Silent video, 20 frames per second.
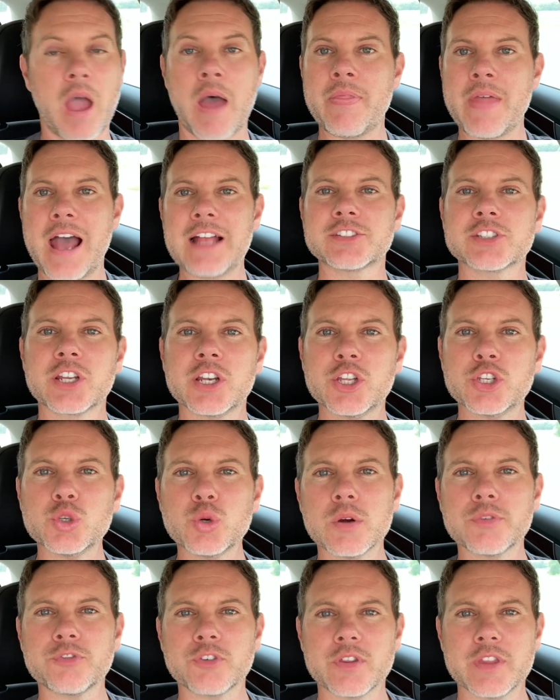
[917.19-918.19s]
And that's going to
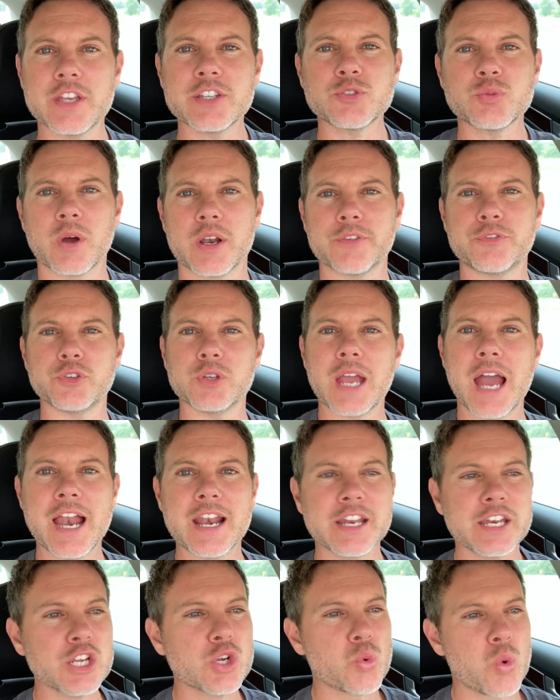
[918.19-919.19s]
do it for this one. If you got
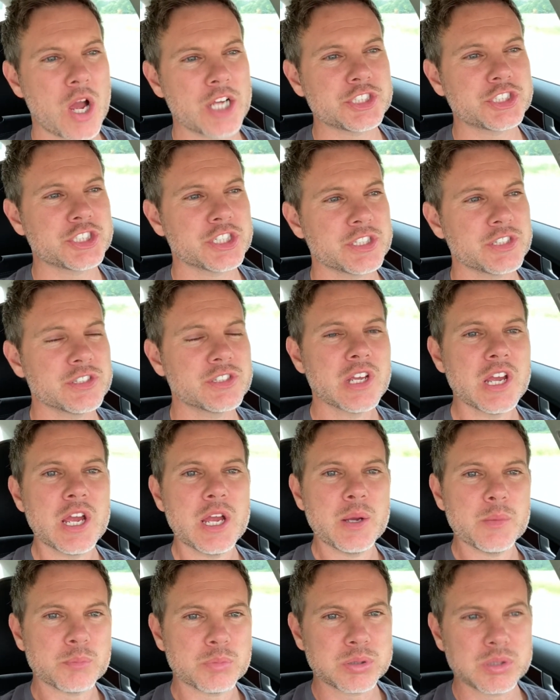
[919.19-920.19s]
any questions,
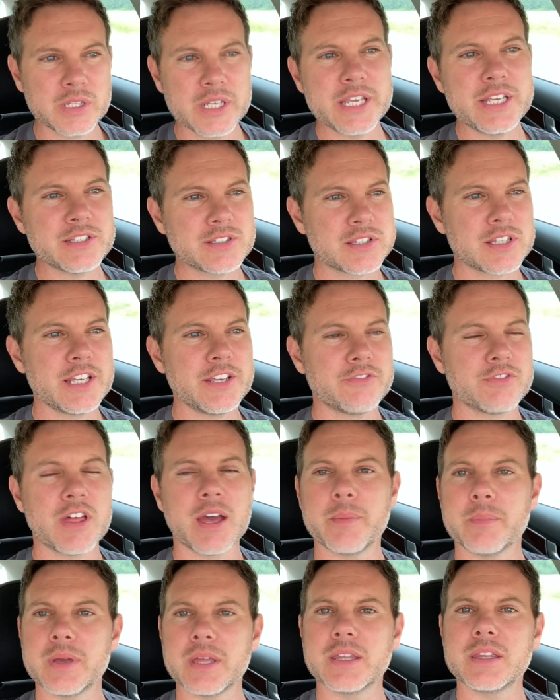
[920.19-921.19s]
please leave
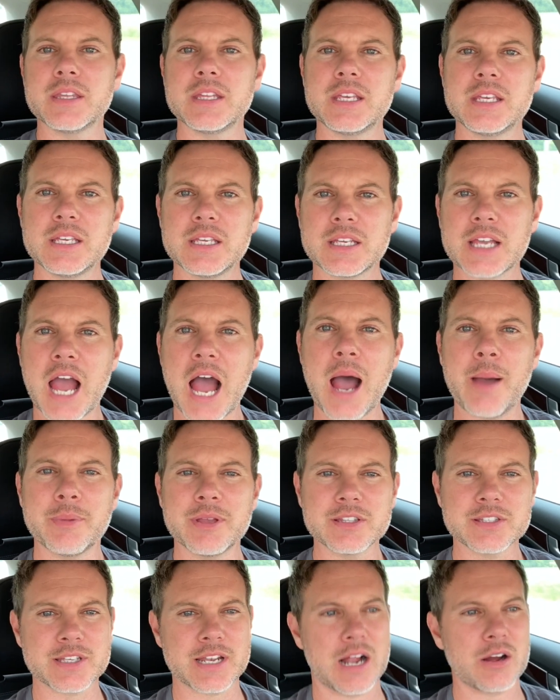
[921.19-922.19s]
them in the
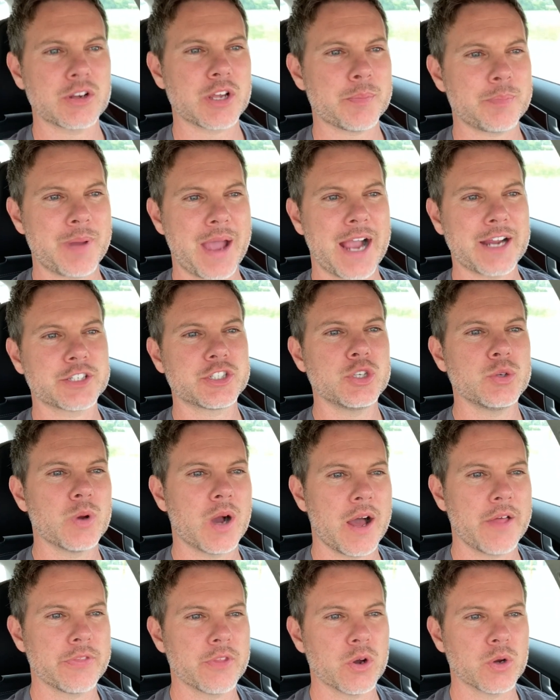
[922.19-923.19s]
comments and I'll get back to you
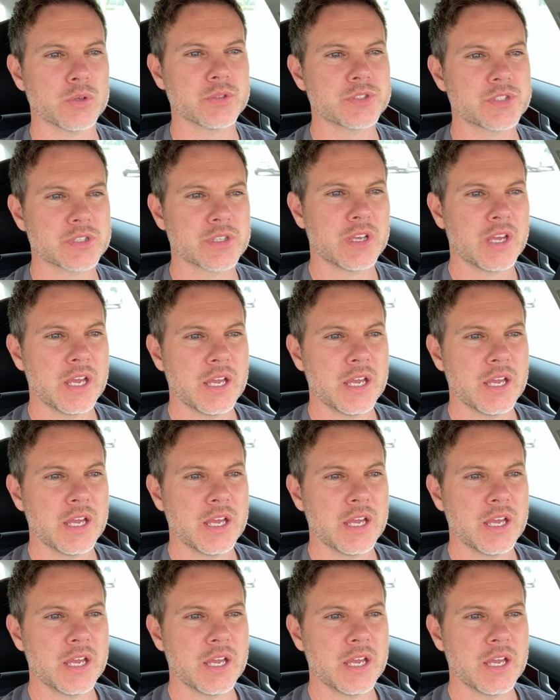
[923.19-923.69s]
on those.